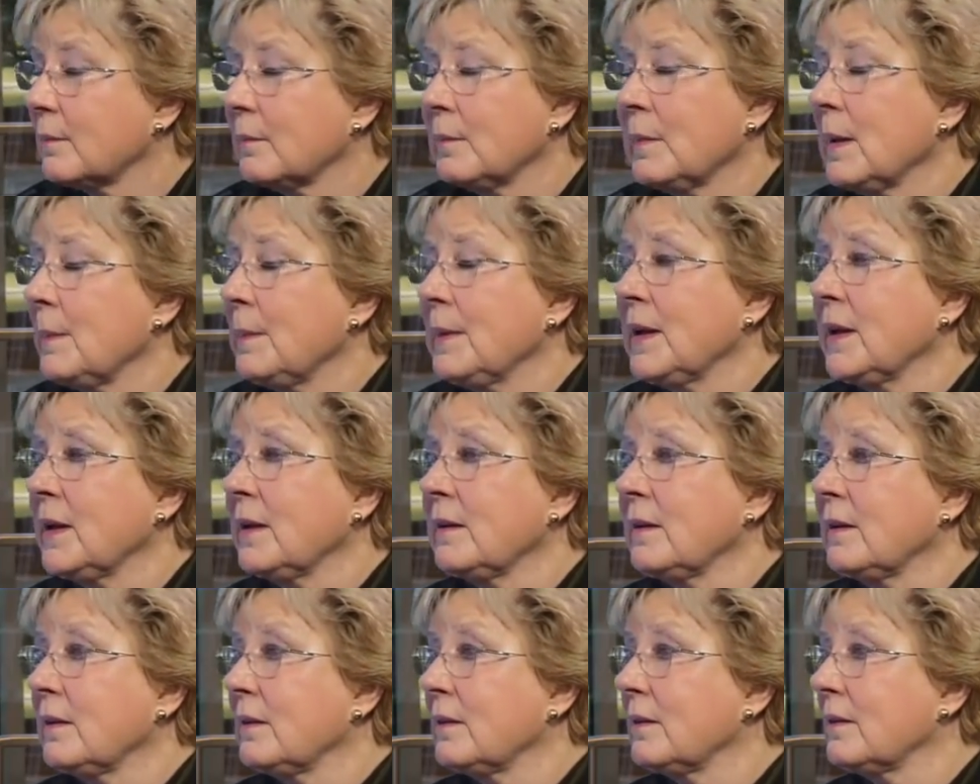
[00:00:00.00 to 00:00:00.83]

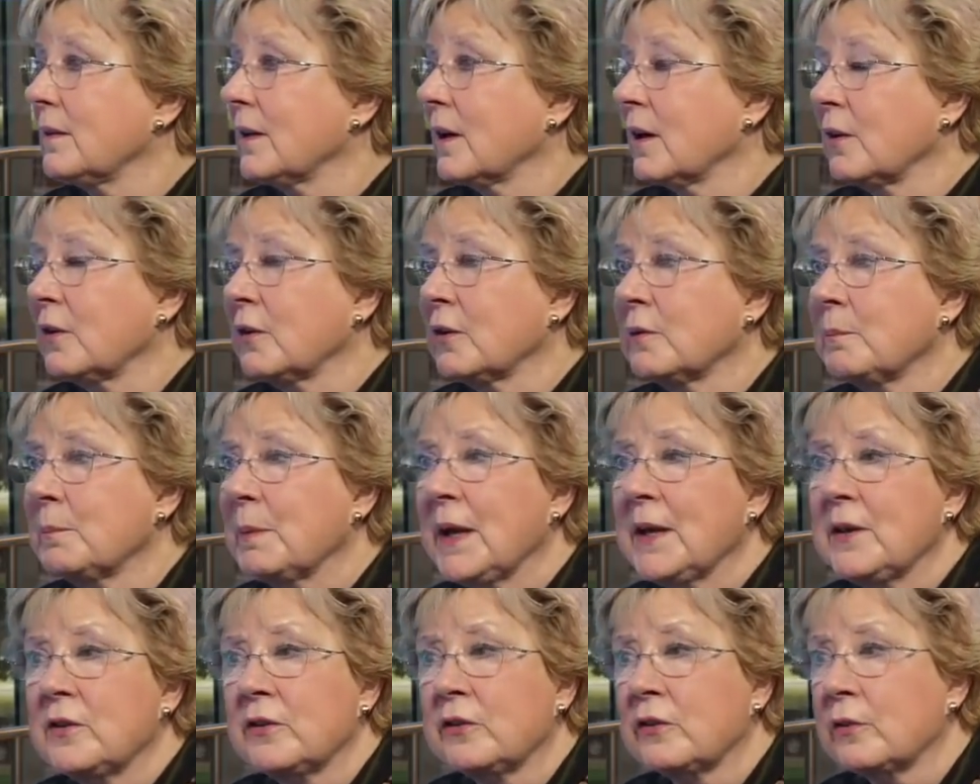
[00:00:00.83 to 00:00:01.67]
maybe 100
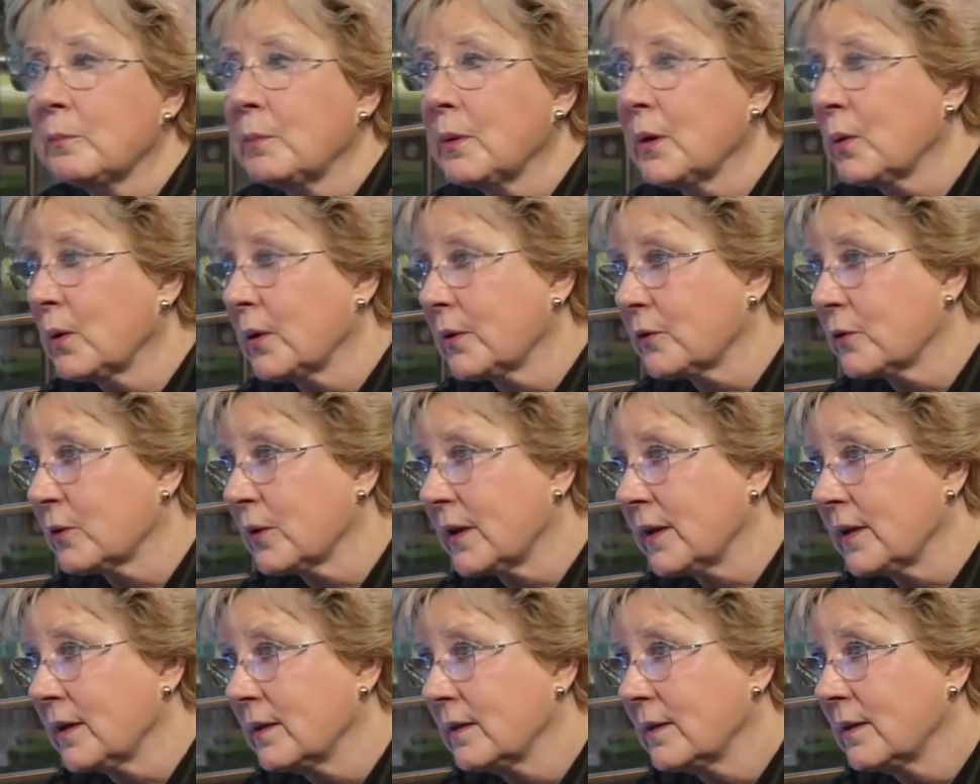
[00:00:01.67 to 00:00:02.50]
pages of
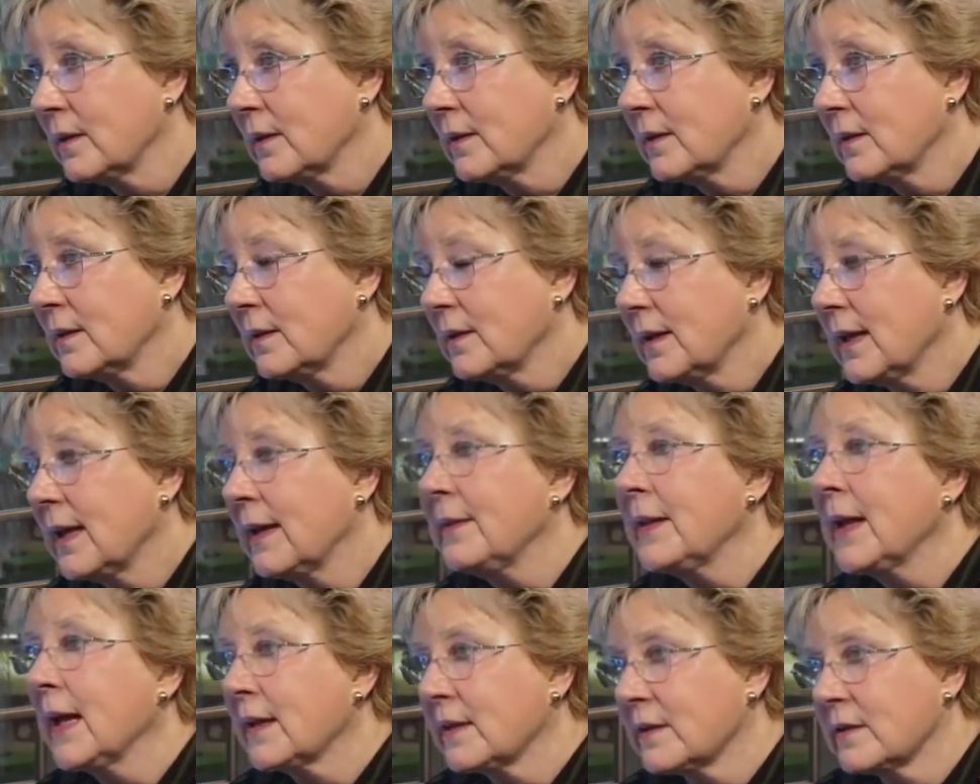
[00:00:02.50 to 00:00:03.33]
poetry,
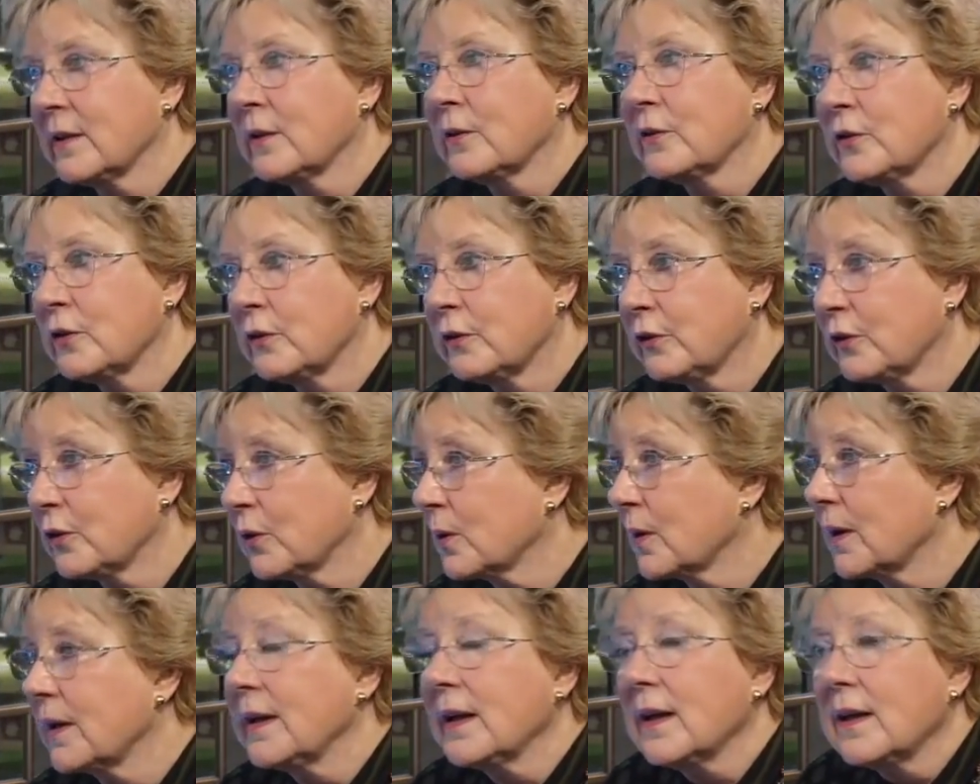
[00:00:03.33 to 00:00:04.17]
and that tells your
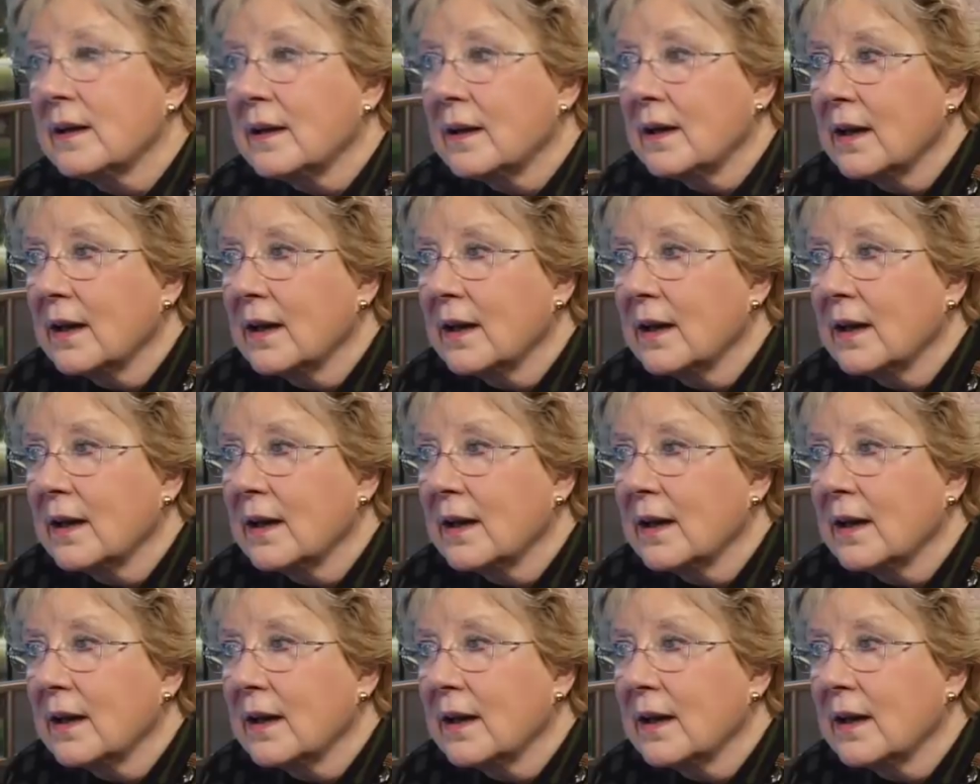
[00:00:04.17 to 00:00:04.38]
story.